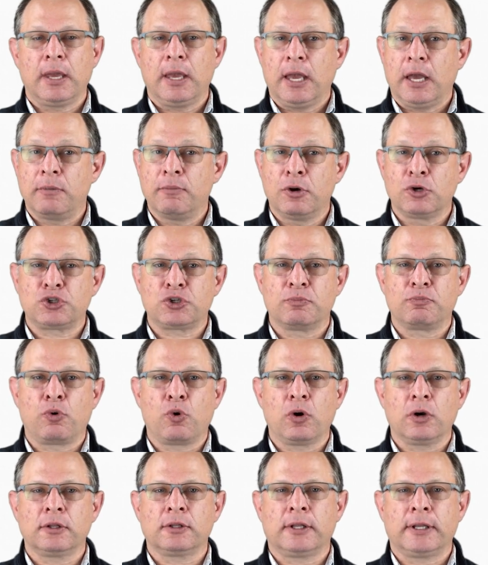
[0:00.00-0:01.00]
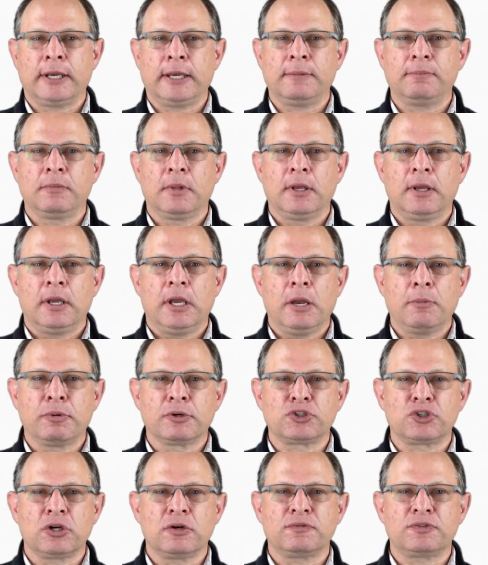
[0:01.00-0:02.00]
and most importantly, it
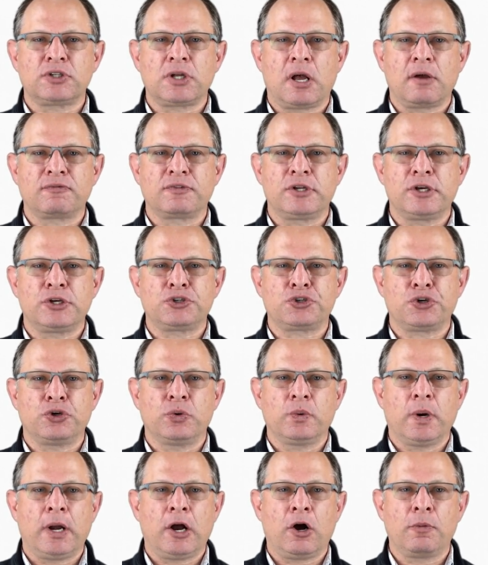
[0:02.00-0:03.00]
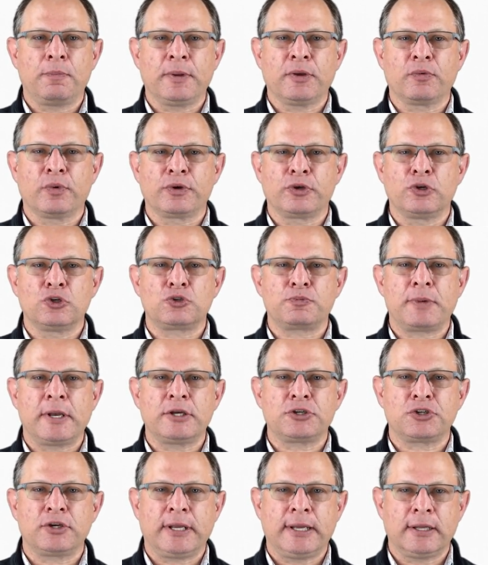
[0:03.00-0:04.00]
preserves soft tissue, helping reduce
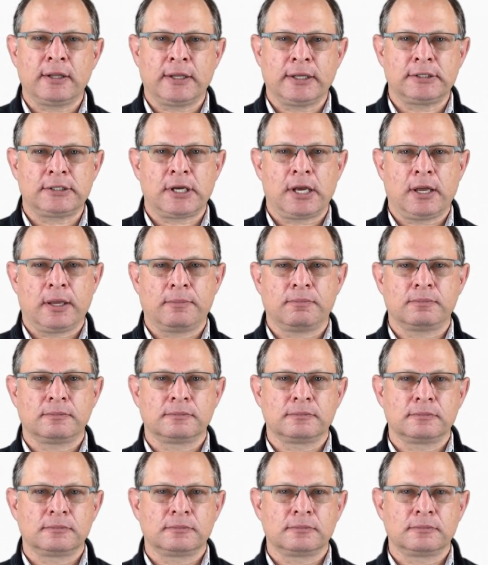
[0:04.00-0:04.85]
patient healing time.